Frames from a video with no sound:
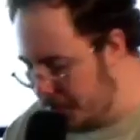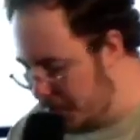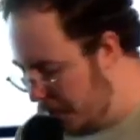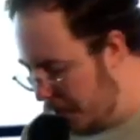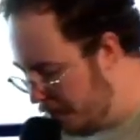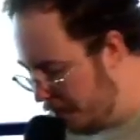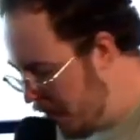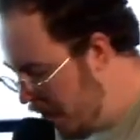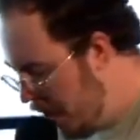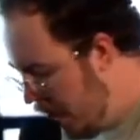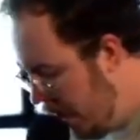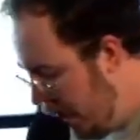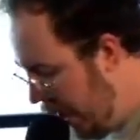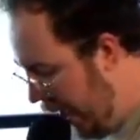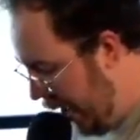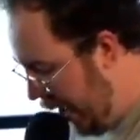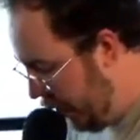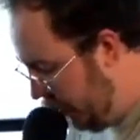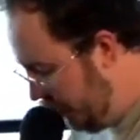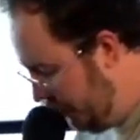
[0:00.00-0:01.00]
here
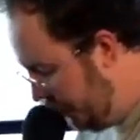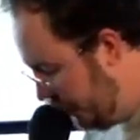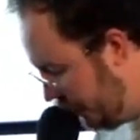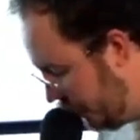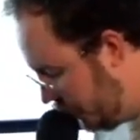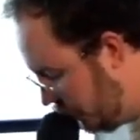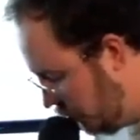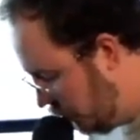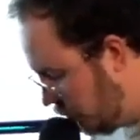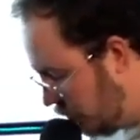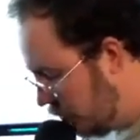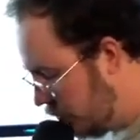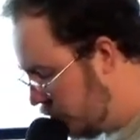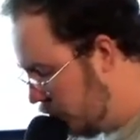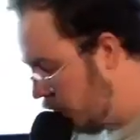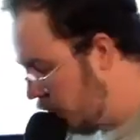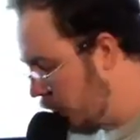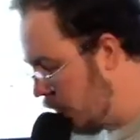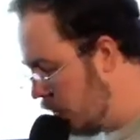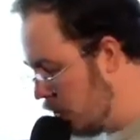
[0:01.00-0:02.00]
um,
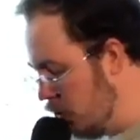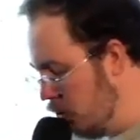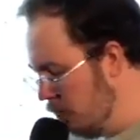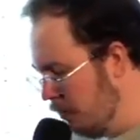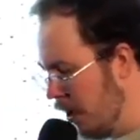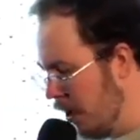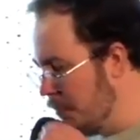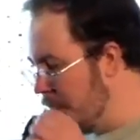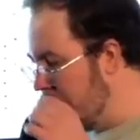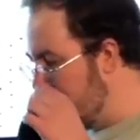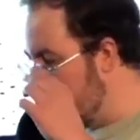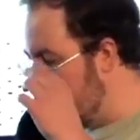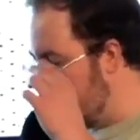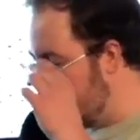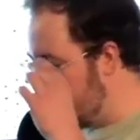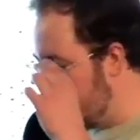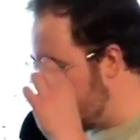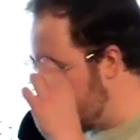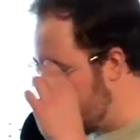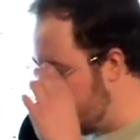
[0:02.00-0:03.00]
you might be
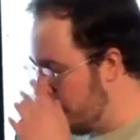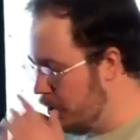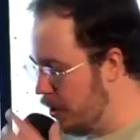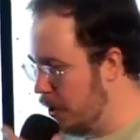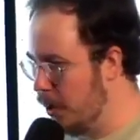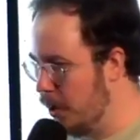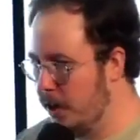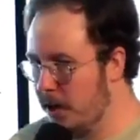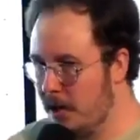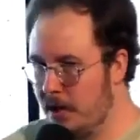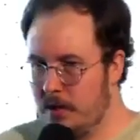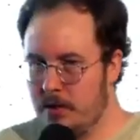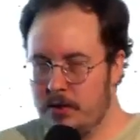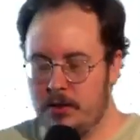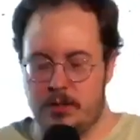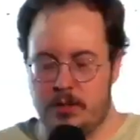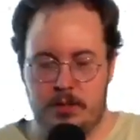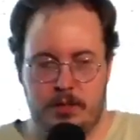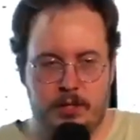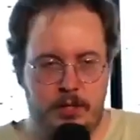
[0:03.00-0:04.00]
under uh,
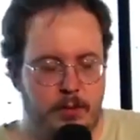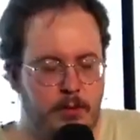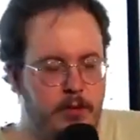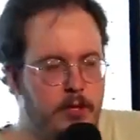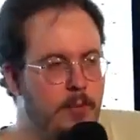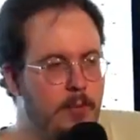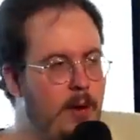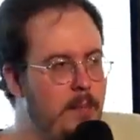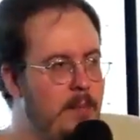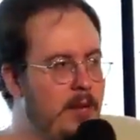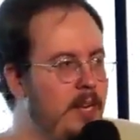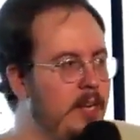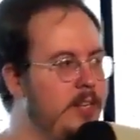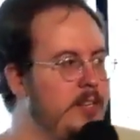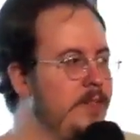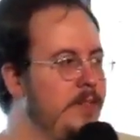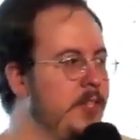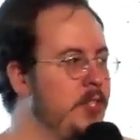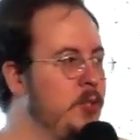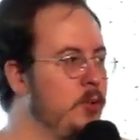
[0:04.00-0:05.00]
you, you might be an
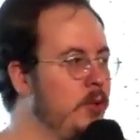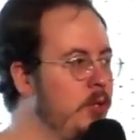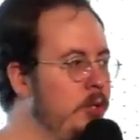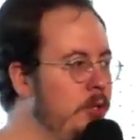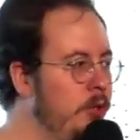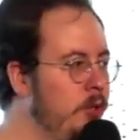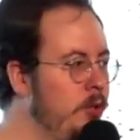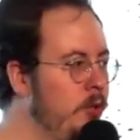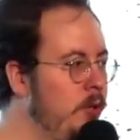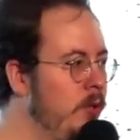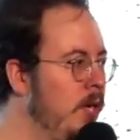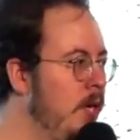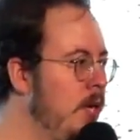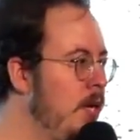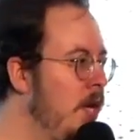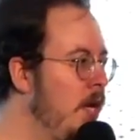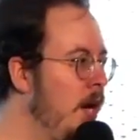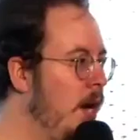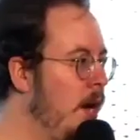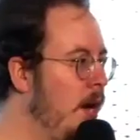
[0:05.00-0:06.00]
individual who
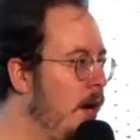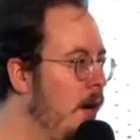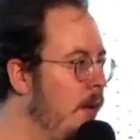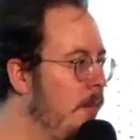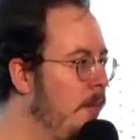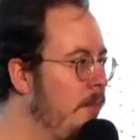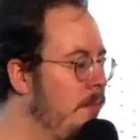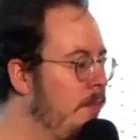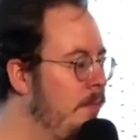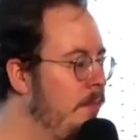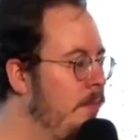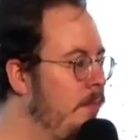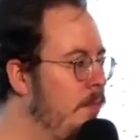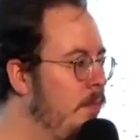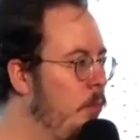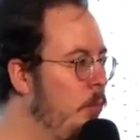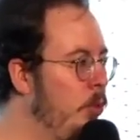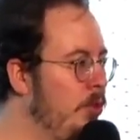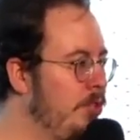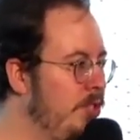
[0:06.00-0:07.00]
um,
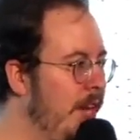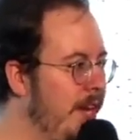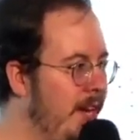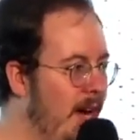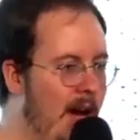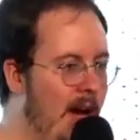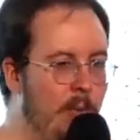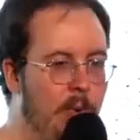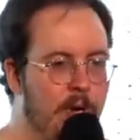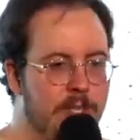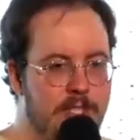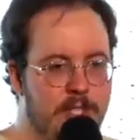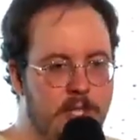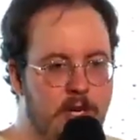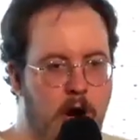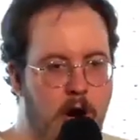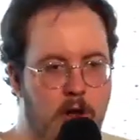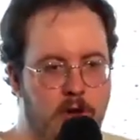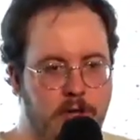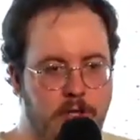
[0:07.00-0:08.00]
was like I was in
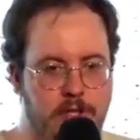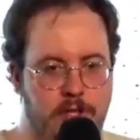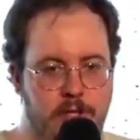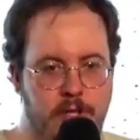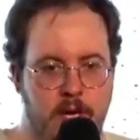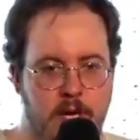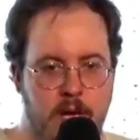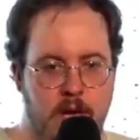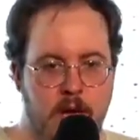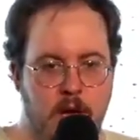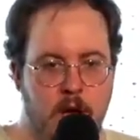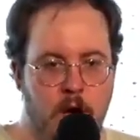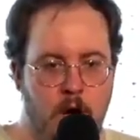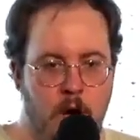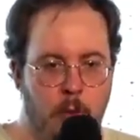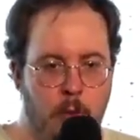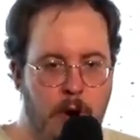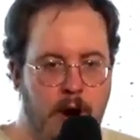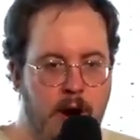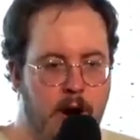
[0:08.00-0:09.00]
college,
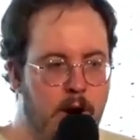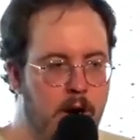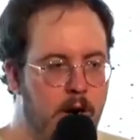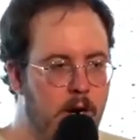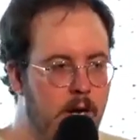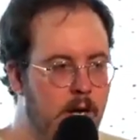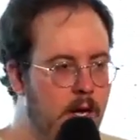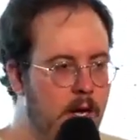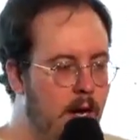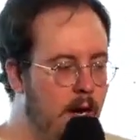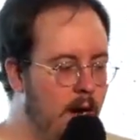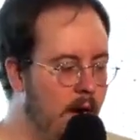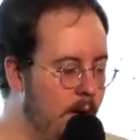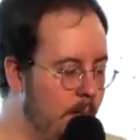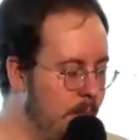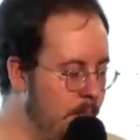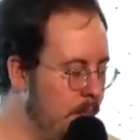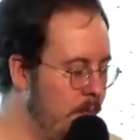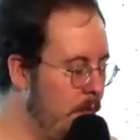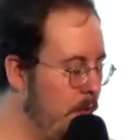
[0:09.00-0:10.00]
where
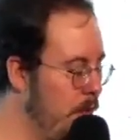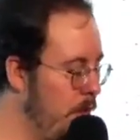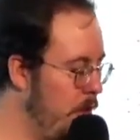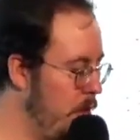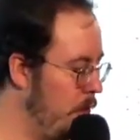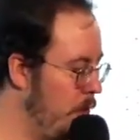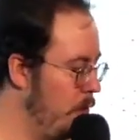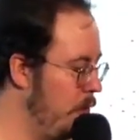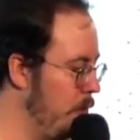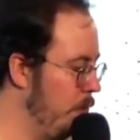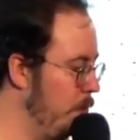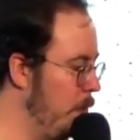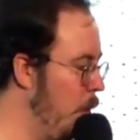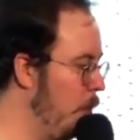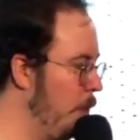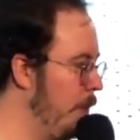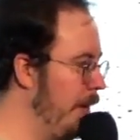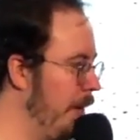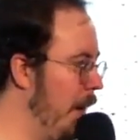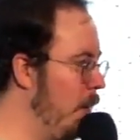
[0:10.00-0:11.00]
um, you know the
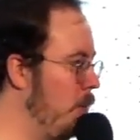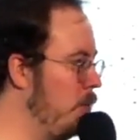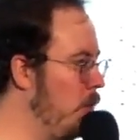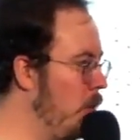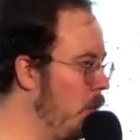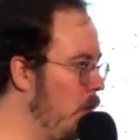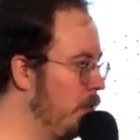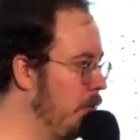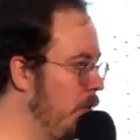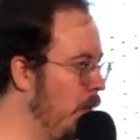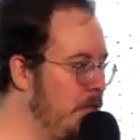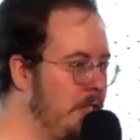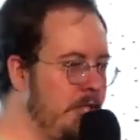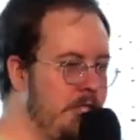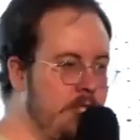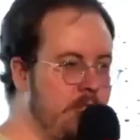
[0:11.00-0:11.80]
moment alcohol touches